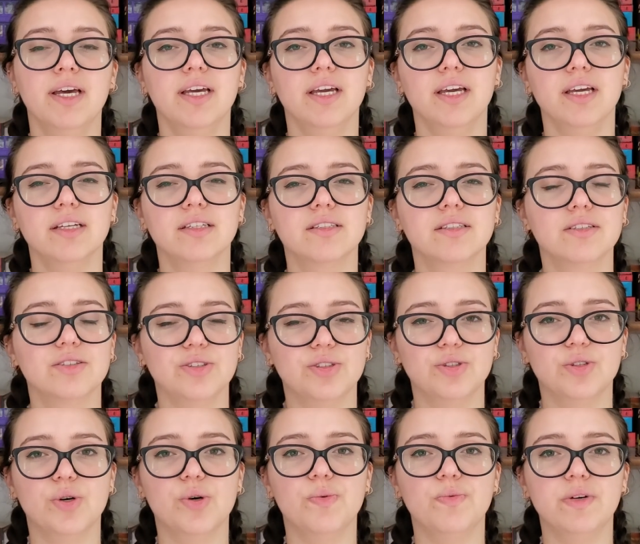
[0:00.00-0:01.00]
It's
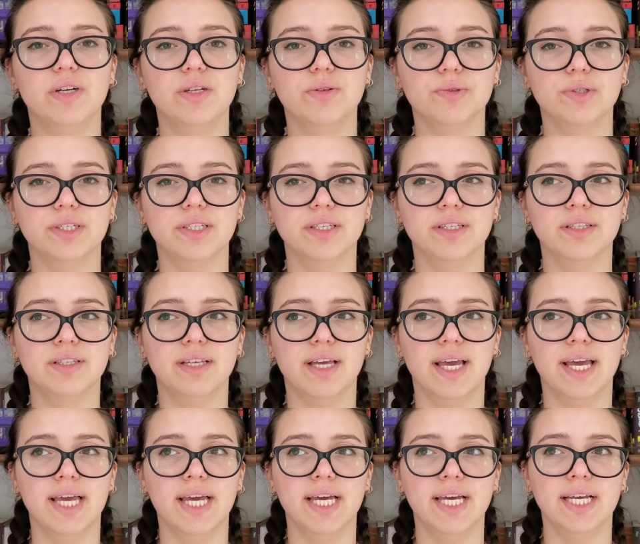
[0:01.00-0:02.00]
so well written,
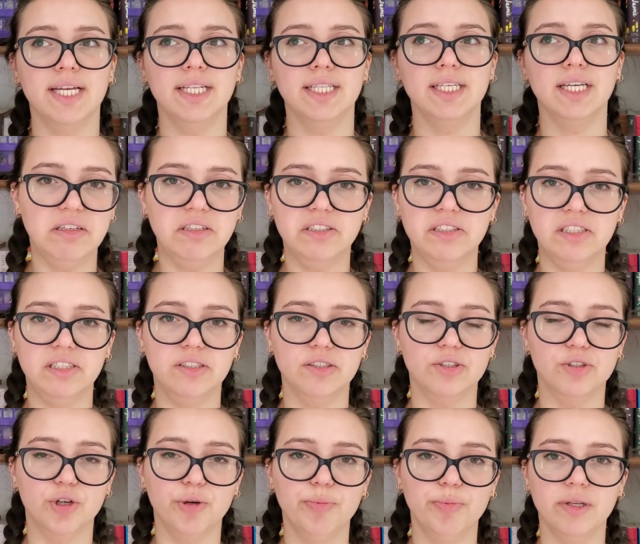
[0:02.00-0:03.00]
and it's a
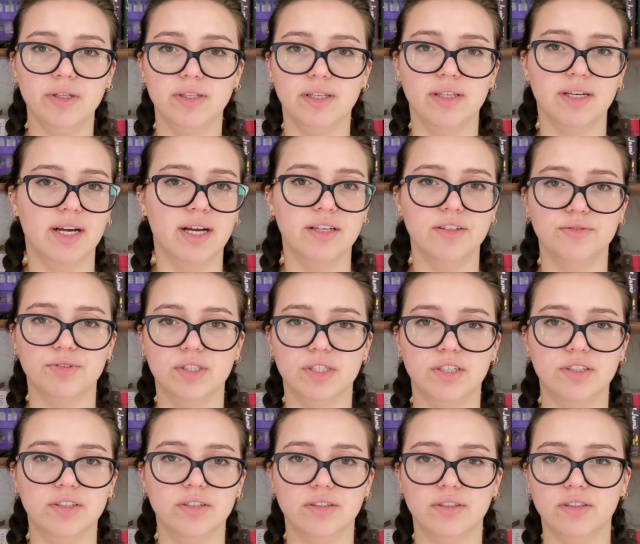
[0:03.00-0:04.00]
dystopian that kind of
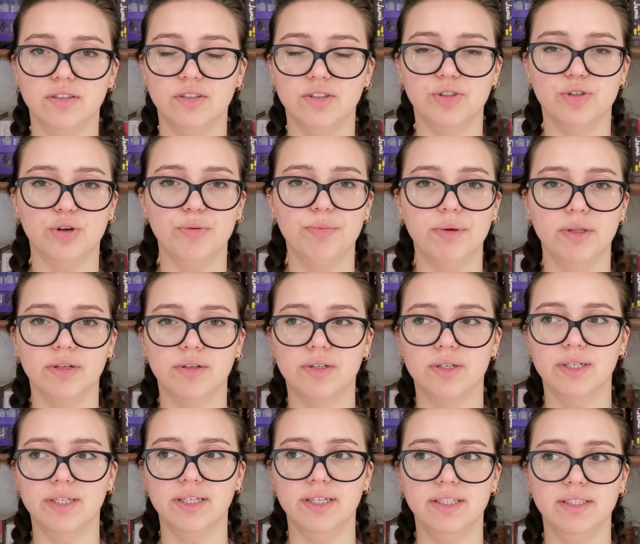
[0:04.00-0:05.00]
started the dystopian
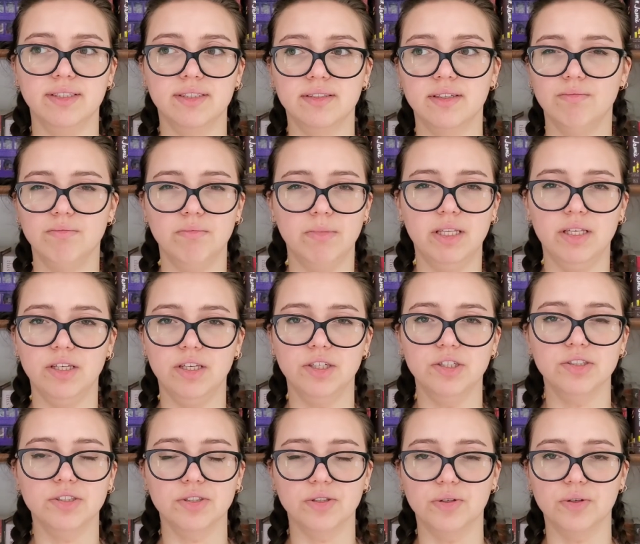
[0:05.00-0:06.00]
craze many
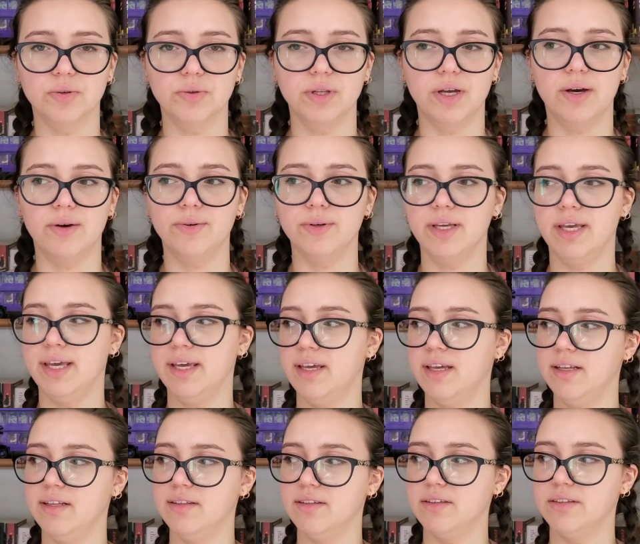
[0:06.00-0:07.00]
years ago now,
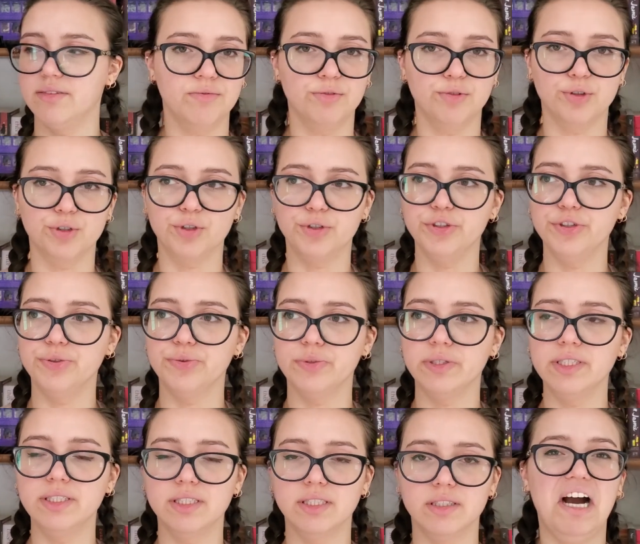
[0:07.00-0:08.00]
and for good
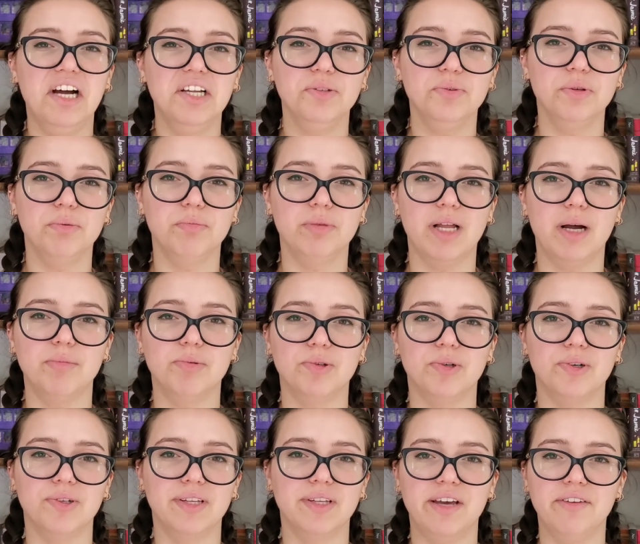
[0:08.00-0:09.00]
reason. I don't want to blabber on.